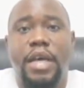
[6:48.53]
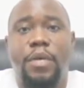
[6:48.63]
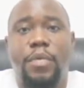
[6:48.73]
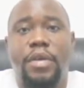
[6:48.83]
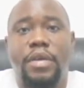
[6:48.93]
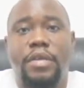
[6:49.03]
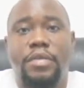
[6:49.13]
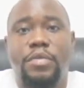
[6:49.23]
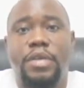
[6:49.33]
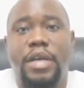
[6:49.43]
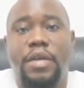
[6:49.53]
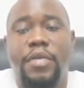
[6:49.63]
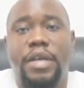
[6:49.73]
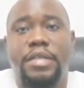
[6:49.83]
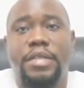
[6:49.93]
And we
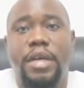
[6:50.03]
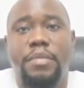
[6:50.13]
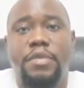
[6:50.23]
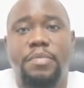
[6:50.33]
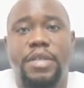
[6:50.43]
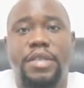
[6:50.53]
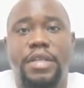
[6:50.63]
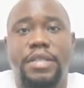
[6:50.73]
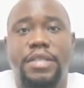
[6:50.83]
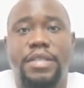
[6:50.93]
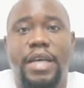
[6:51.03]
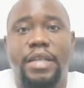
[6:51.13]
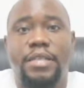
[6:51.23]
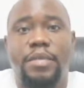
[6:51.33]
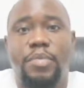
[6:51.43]
arrange specially
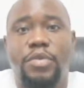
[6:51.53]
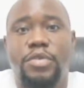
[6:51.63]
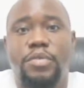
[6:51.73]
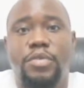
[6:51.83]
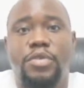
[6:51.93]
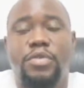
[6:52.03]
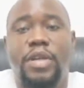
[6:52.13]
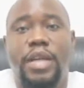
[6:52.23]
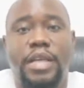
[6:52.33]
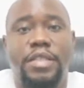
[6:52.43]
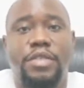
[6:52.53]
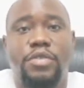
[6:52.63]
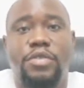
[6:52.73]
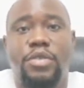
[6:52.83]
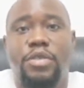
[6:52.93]
designed symposium just to enlighten
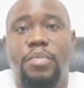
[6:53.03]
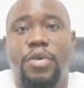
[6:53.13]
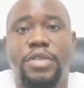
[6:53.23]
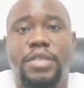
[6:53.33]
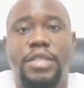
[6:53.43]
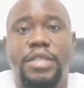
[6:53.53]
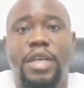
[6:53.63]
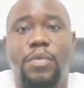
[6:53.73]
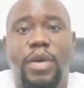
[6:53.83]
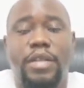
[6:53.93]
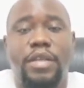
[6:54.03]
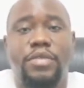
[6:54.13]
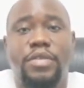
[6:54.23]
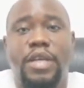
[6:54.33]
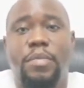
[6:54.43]
youths on the opportunities and why they
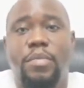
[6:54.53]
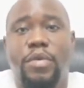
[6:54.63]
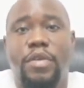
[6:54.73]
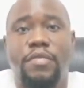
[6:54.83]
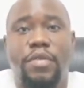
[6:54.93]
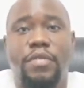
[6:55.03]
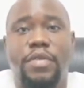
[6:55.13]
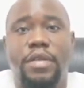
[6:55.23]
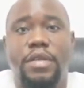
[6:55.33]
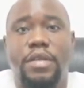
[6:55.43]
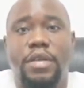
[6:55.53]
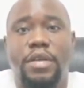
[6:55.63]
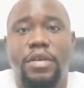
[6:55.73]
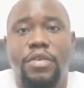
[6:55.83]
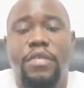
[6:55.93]
need to get more involved in
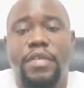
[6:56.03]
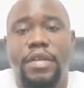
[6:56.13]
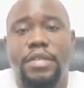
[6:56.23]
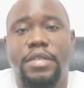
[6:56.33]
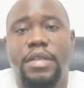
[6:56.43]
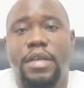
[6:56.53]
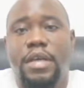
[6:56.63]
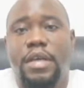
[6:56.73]
governance.